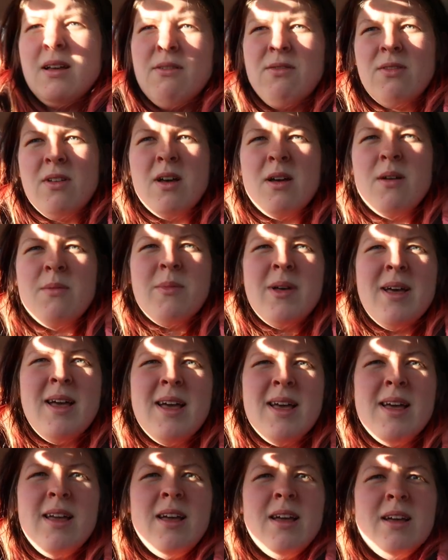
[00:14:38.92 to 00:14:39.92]
I've got
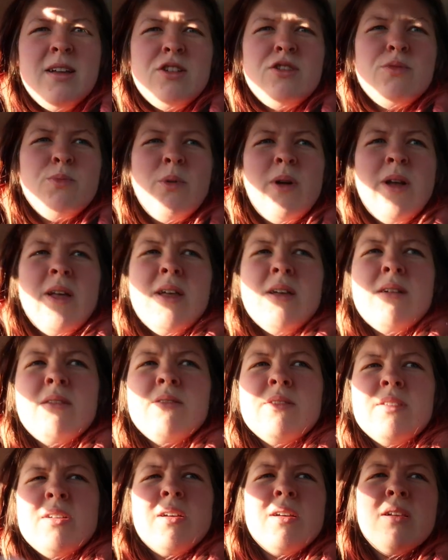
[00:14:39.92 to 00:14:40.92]
my hash
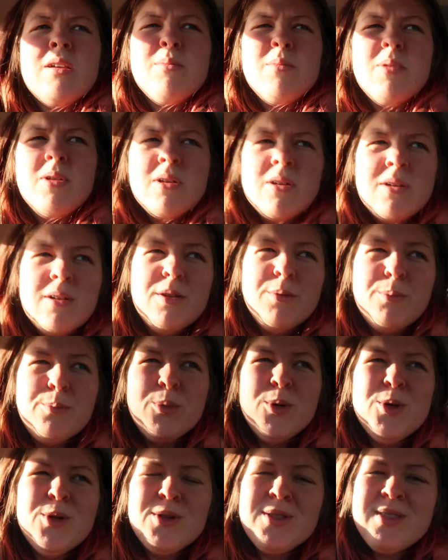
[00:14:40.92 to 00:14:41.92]
browns and I'm
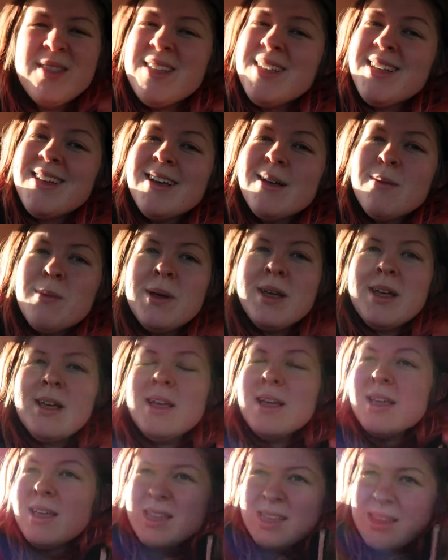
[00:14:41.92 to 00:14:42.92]
gonna put
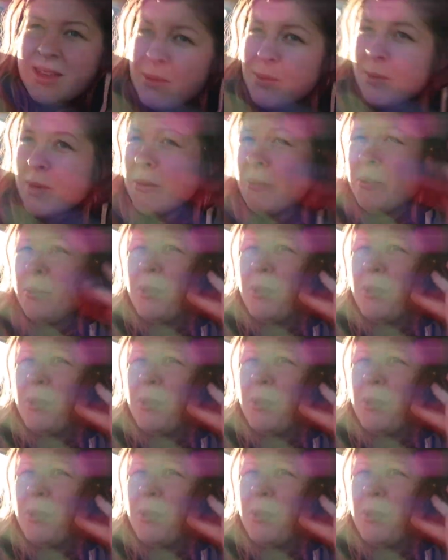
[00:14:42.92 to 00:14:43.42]
them in my